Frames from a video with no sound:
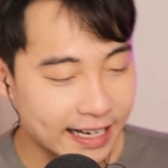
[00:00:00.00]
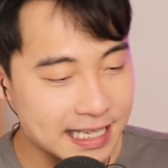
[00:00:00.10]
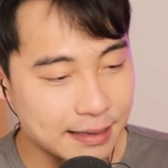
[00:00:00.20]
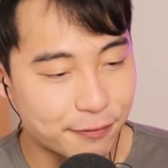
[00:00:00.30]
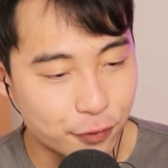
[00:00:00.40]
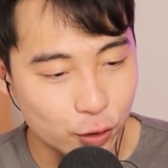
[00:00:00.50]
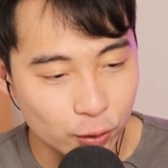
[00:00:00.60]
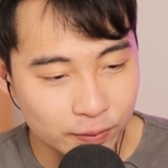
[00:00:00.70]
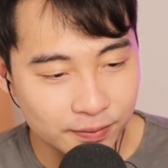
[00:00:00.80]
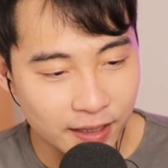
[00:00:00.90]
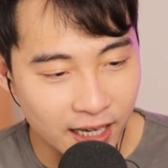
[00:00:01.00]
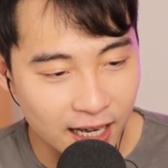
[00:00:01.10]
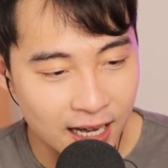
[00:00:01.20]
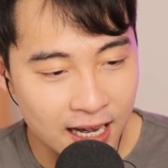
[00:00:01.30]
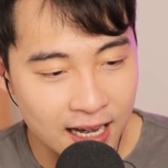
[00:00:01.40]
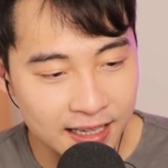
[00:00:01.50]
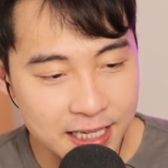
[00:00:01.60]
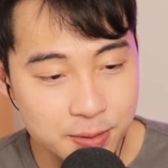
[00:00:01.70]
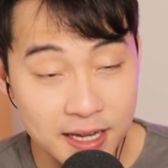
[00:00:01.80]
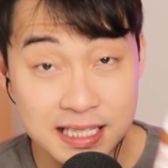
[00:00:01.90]
get some food.
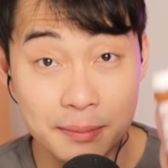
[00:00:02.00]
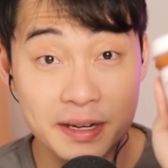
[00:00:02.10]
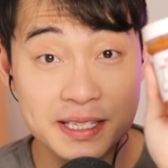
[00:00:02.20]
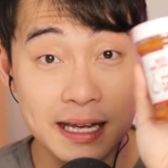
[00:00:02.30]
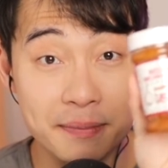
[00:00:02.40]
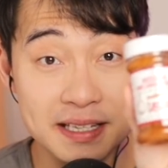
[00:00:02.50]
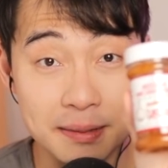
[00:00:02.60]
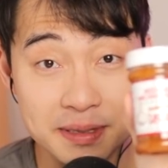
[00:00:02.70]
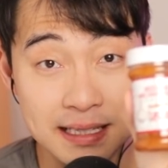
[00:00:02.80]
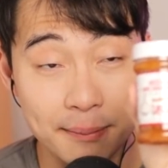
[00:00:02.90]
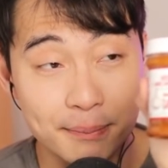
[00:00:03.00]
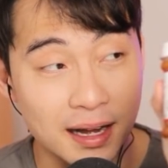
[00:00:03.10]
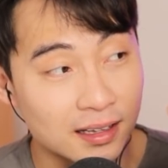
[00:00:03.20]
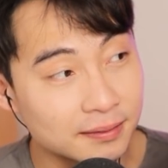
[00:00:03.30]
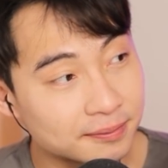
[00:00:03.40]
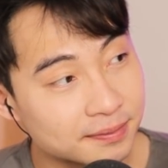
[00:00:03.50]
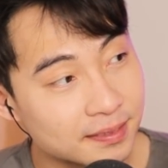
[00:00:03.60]
This one, somebody sent me some sambal.